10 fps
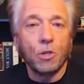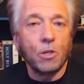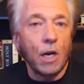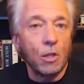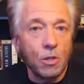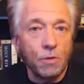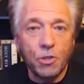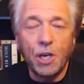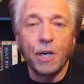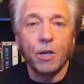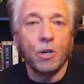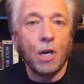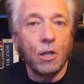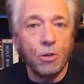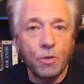colors of skin or
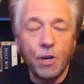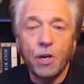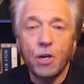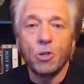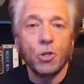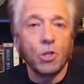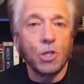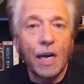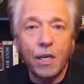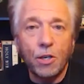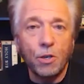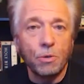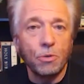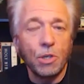colors of hair or certain IQs.